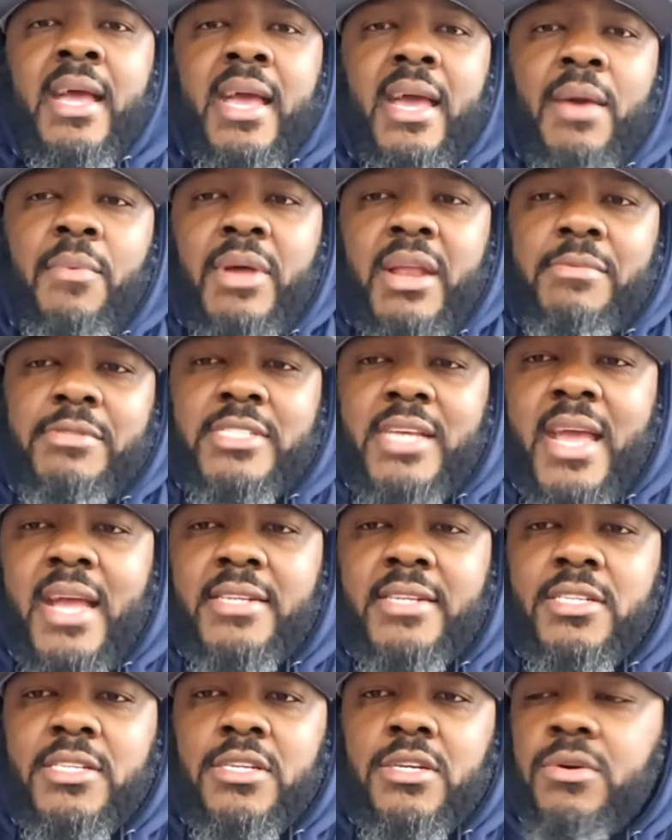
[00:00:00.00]
And what I'm
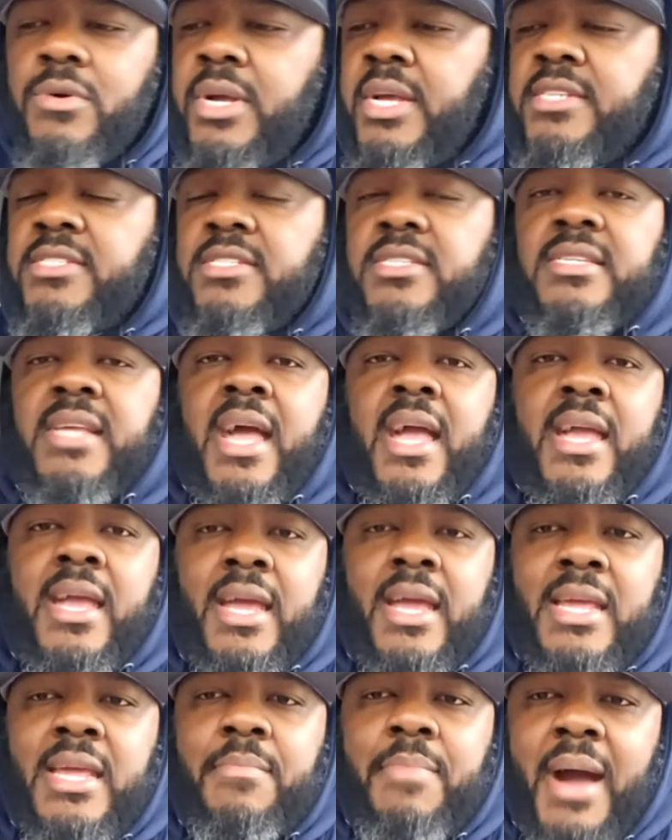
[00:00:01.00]
saying to you is, is that
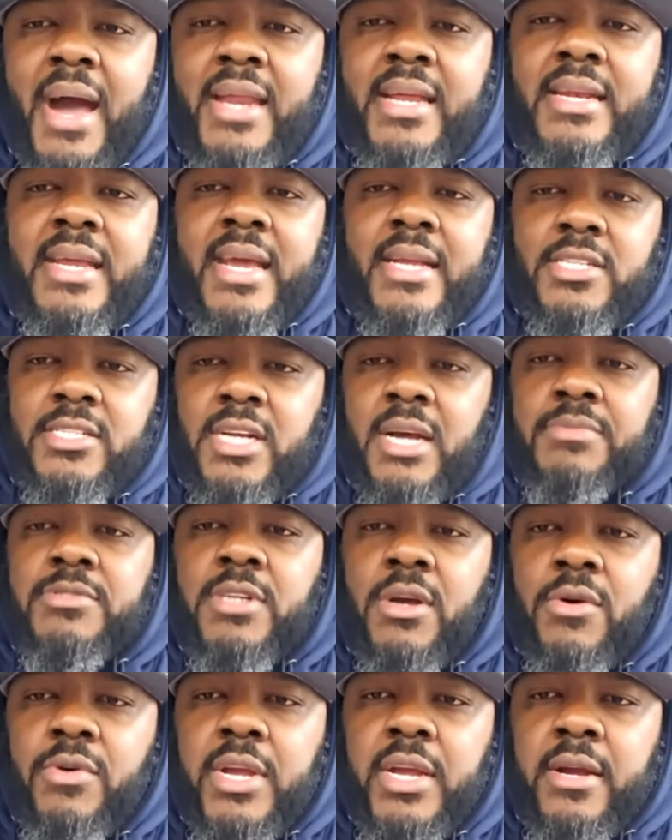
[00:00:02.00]
anybody that jumps
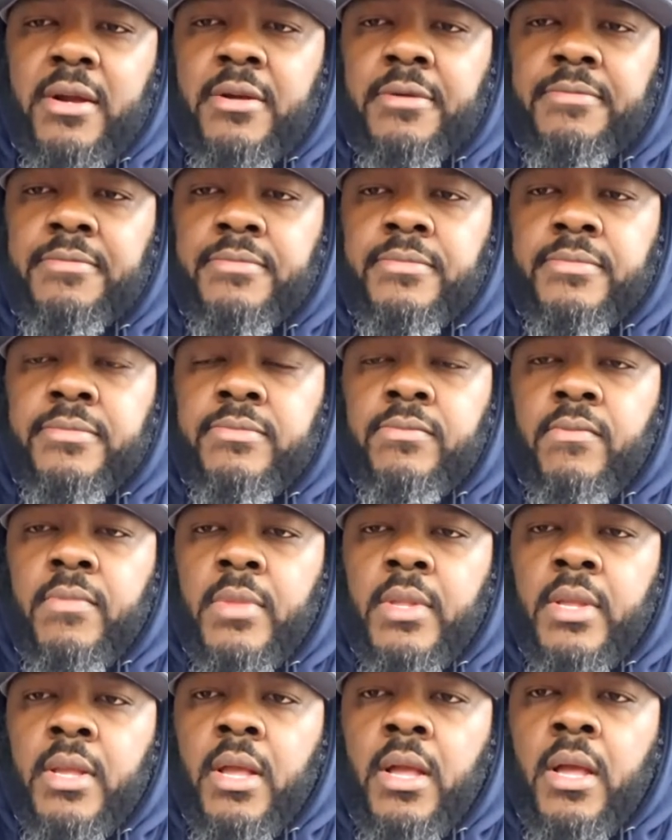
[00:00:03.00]
on here
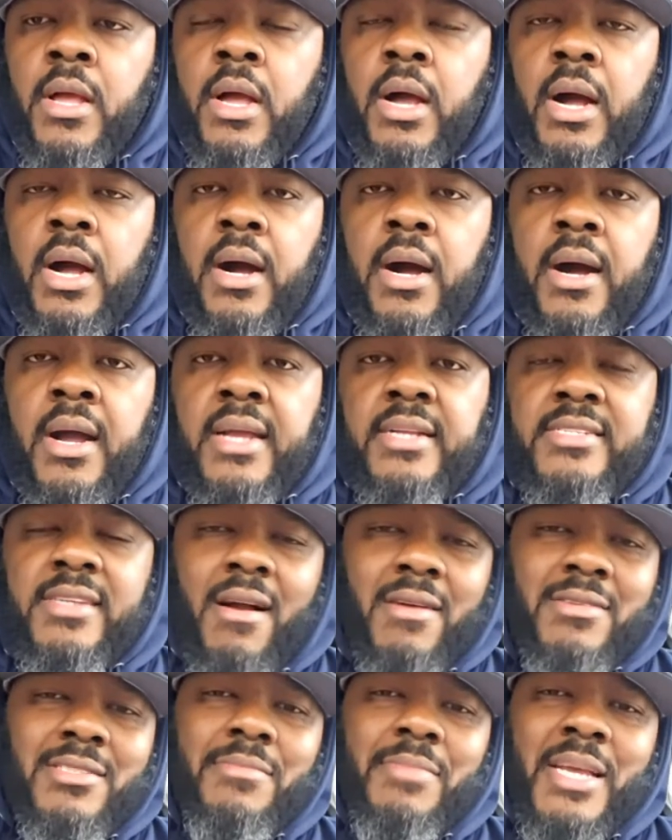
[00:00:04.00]
uh, and
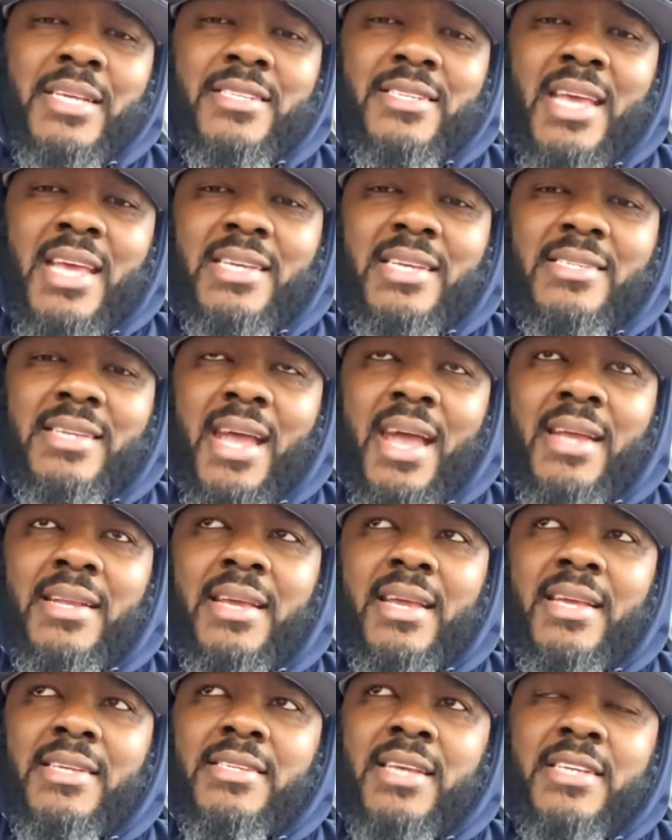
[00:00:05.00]
talks and says that
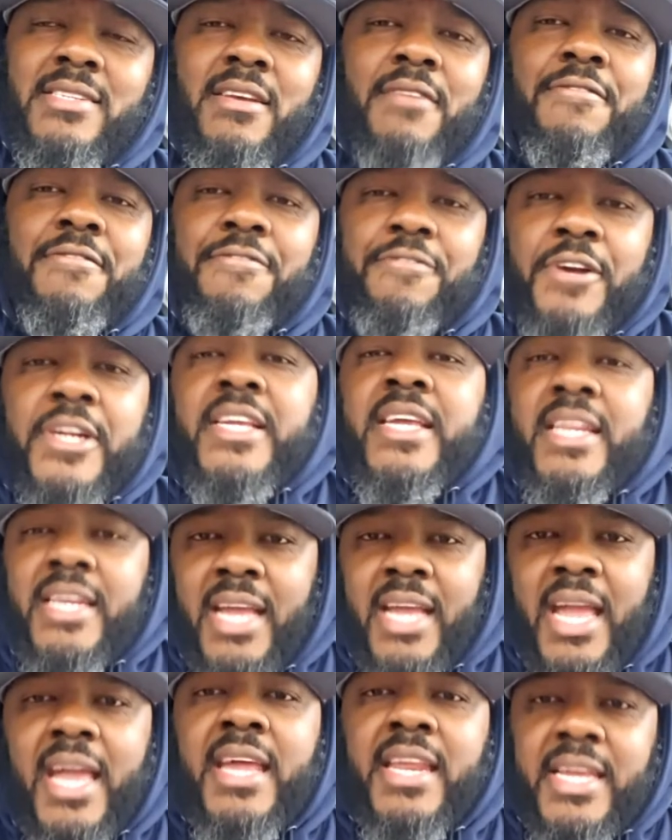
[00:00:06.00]
is is a freaking
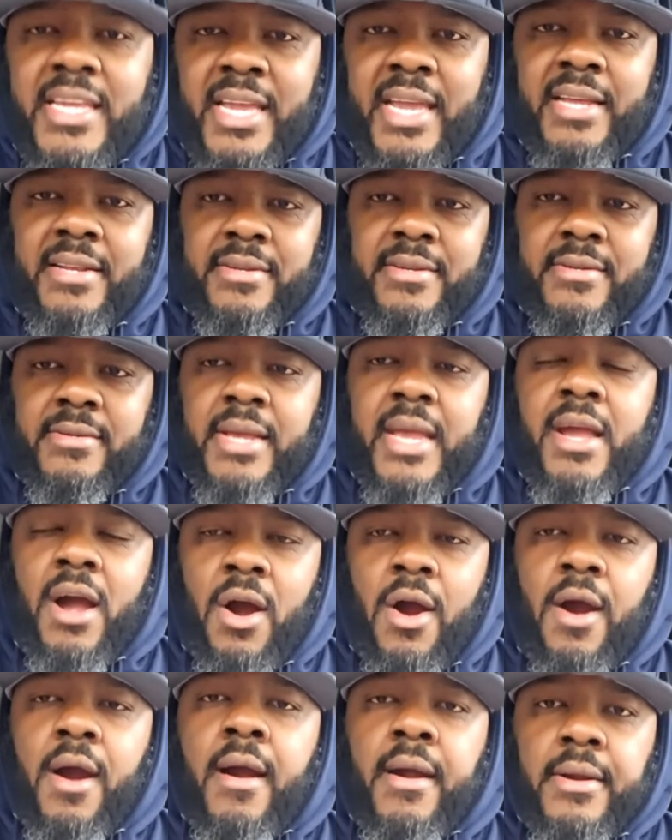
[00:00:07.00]
idiot. They
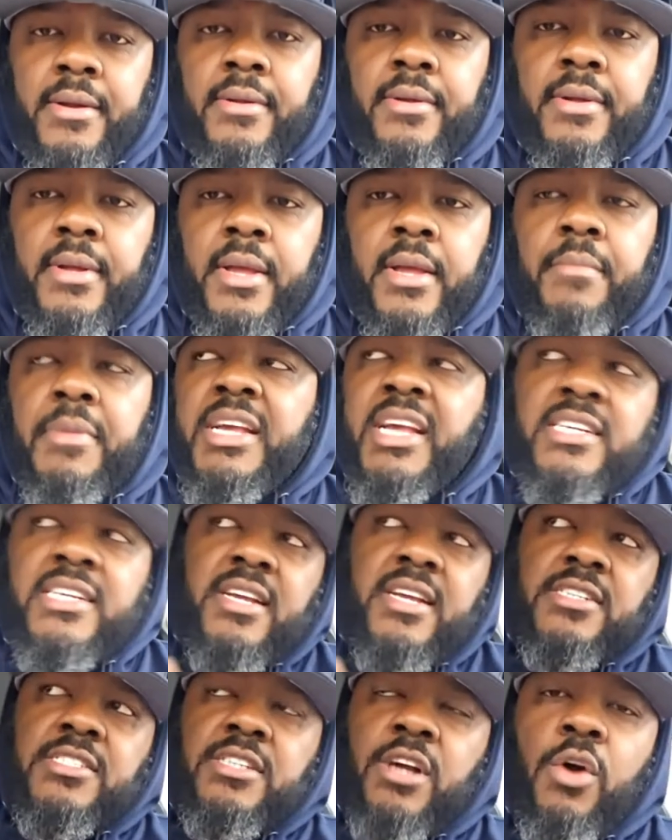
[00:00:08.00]
are because
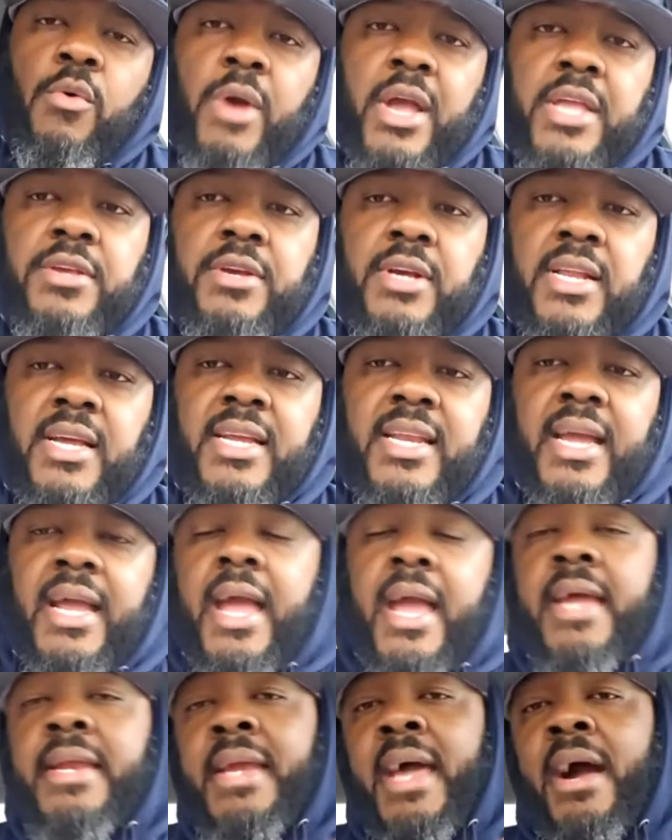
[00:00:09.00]
there's no way you can look at the
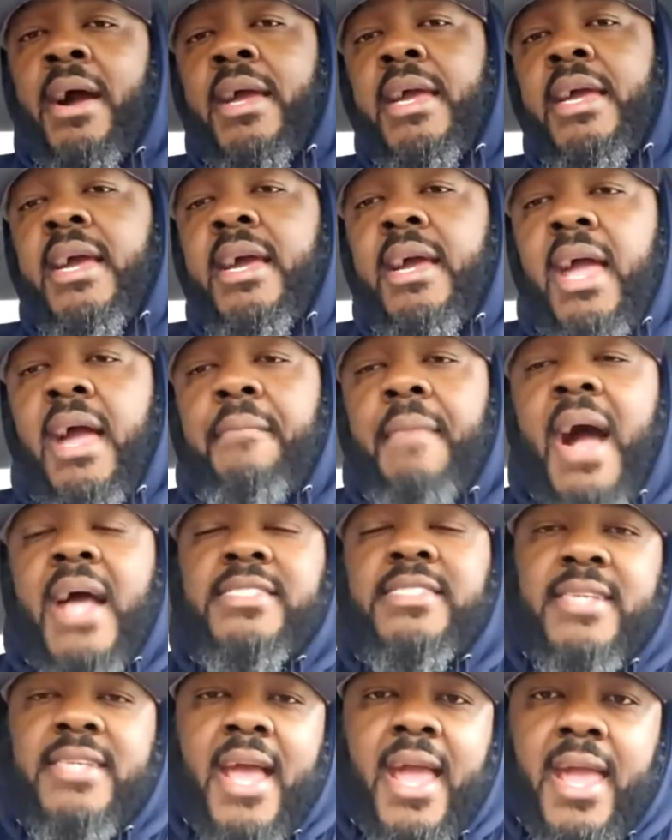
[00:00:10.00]
game. Now, am I
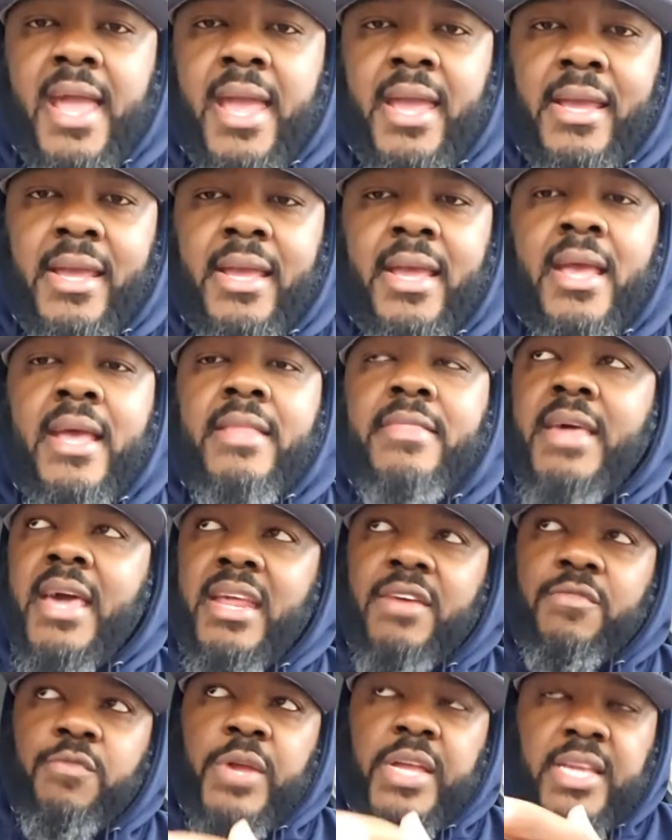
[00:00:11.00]
saying that
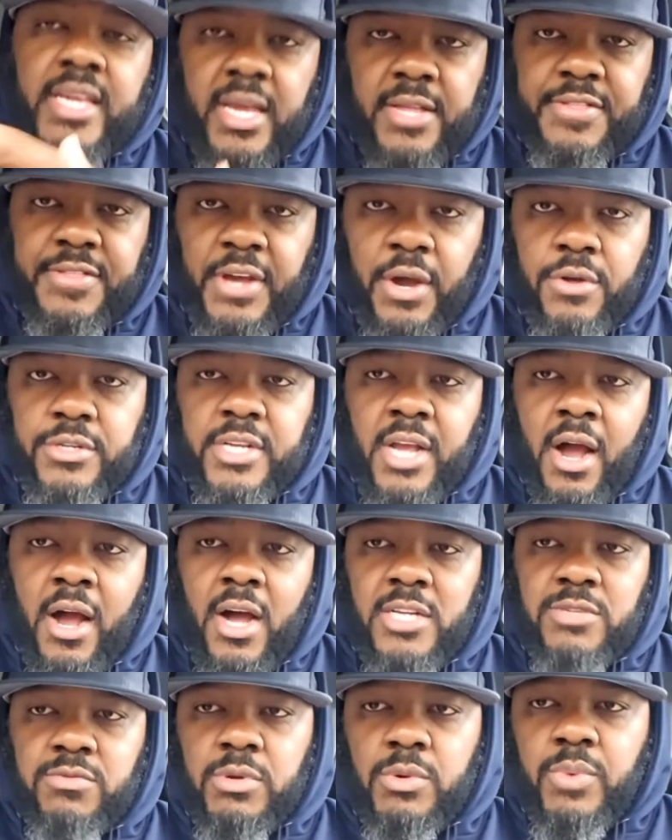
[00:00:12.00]
if we get those
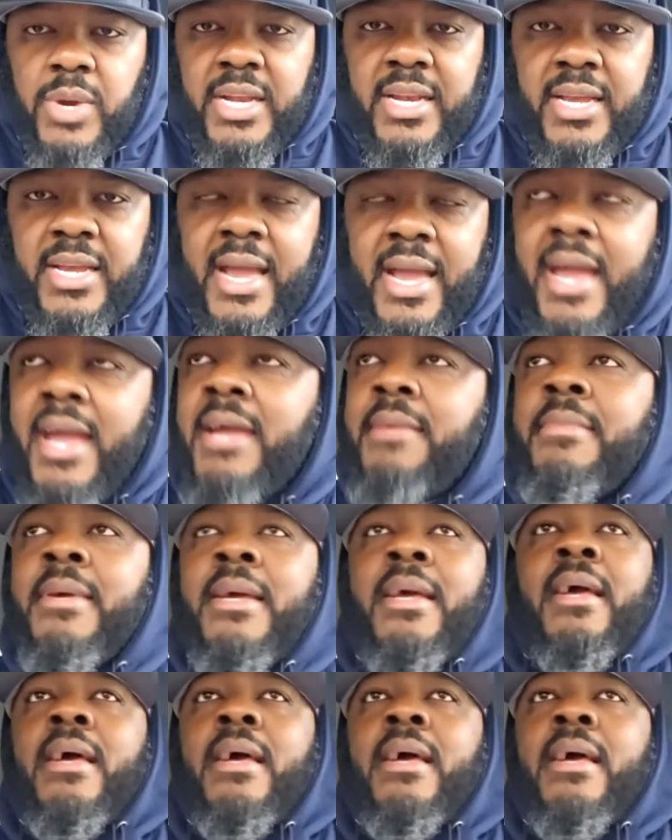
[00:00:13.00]
calls, we win the game?